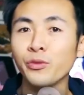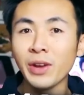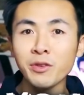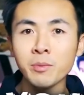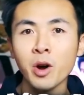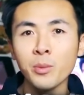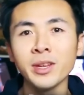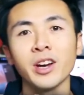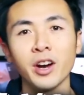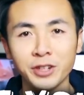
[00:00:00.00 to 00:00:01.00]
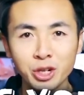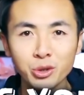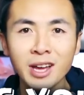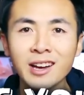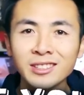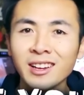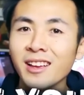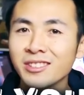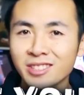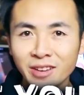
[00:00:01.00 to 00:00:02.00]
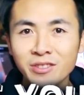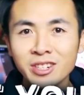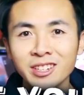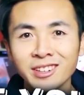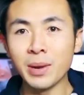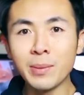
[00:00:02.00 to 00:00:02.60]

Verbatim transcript: favorite moment of 2017?